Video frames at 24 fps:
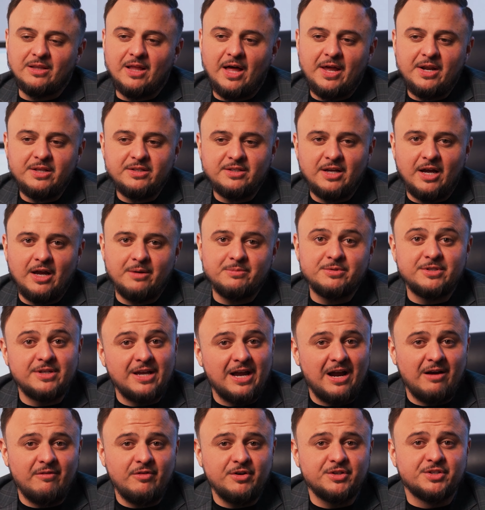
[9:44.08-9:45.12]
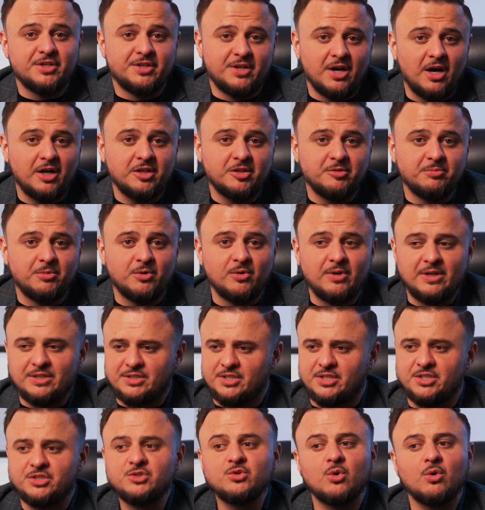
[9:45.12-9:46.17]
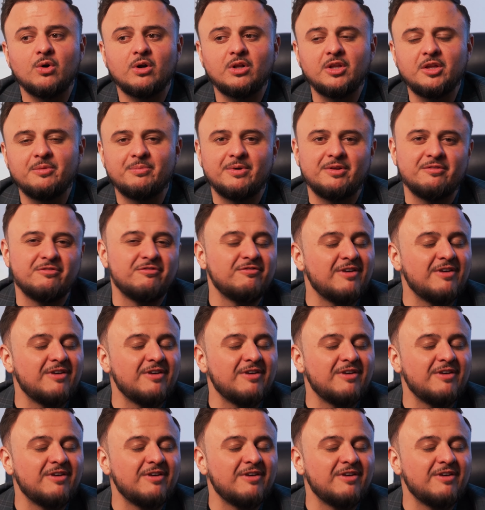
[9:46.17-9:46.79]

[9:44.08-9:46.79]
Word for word: a lot of times the average deductible has historically been